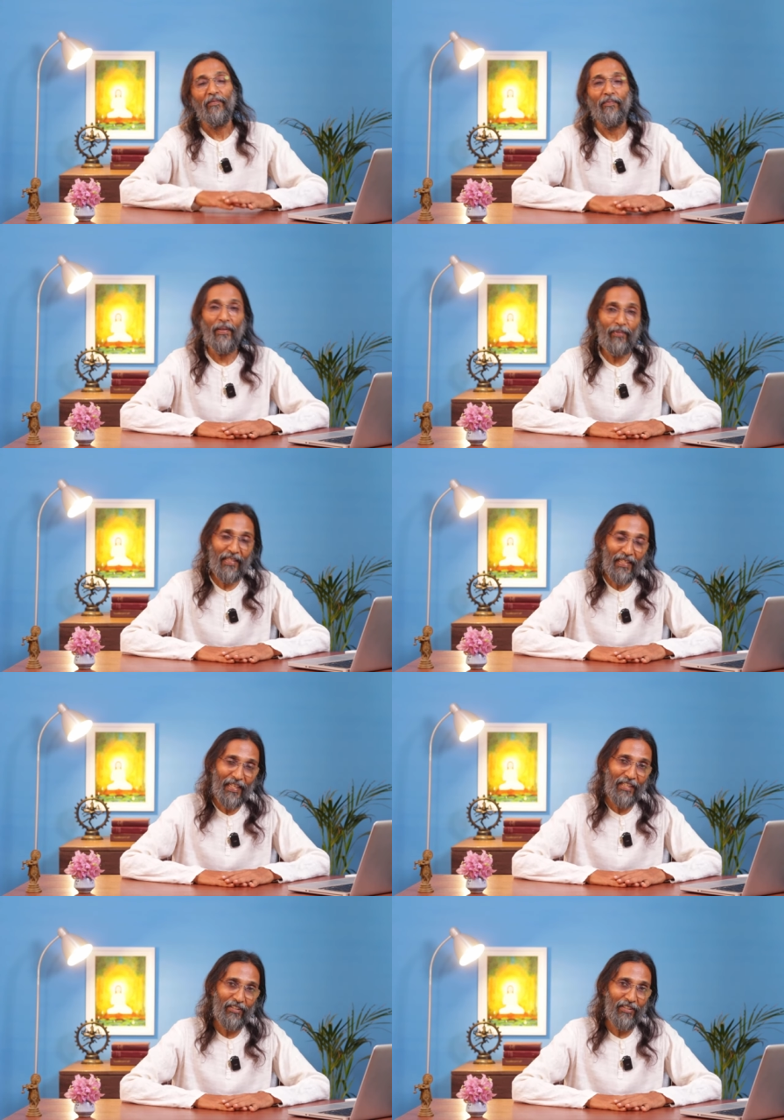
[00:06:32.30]
may be
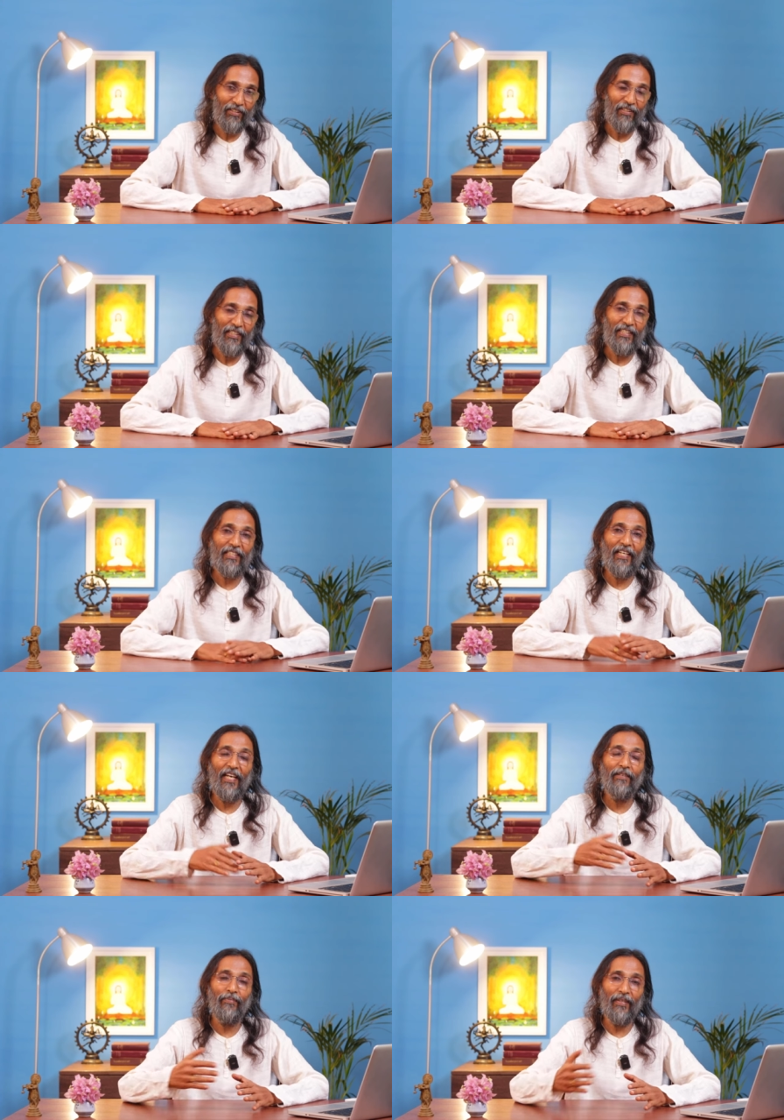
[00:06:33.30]
related, it
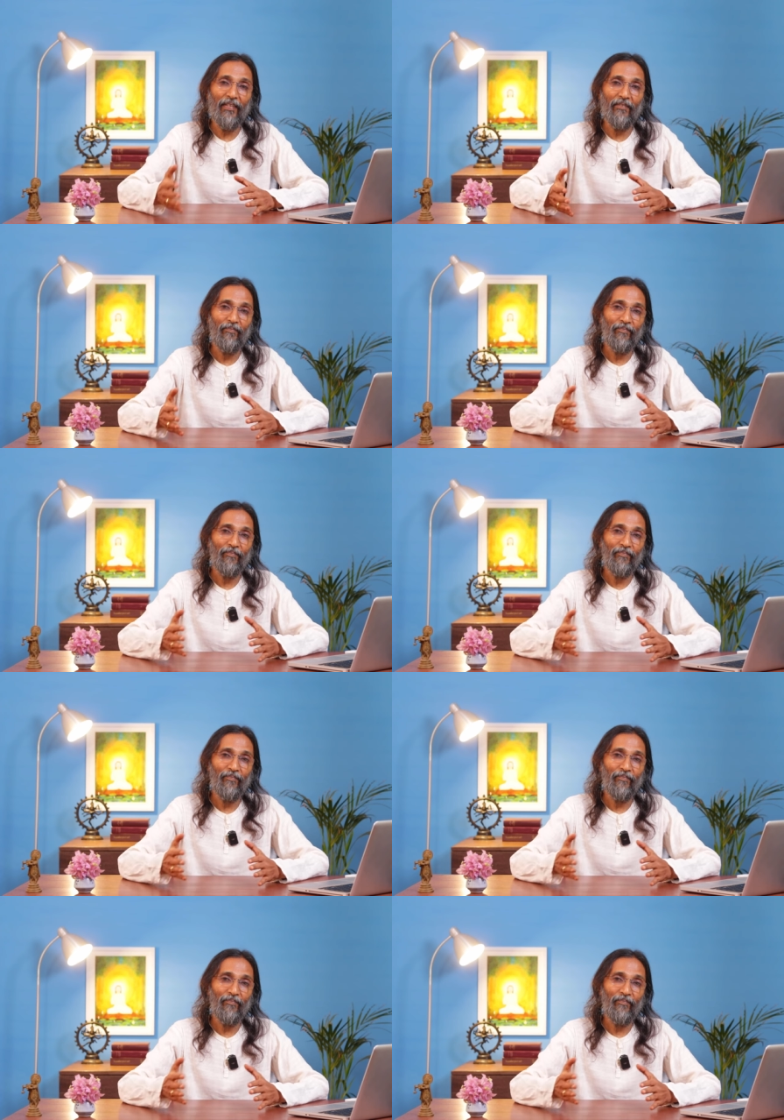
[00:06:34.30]
can be